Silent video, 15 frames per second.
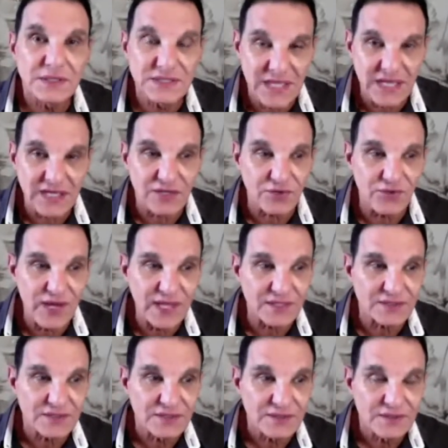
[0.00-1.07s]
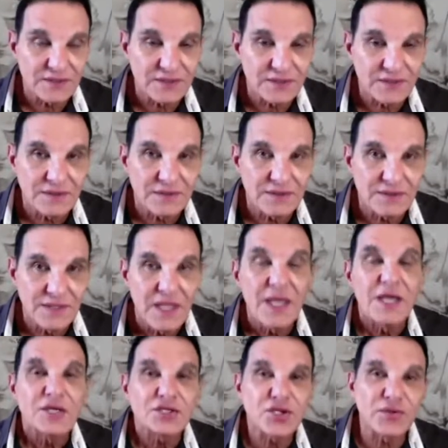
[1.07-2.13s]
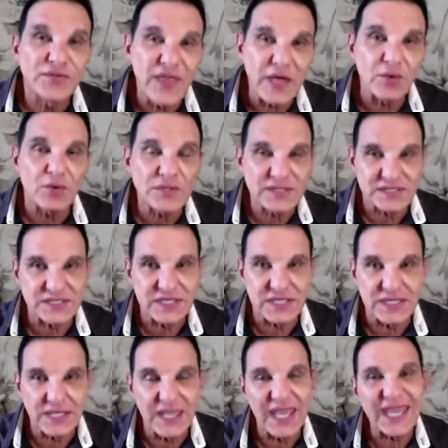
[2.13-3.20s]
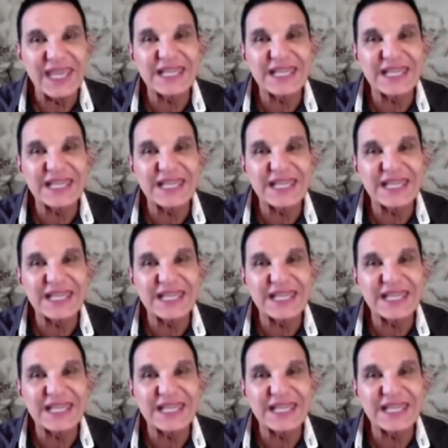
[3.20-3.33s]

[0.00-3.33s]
Is that correct? So they were seeing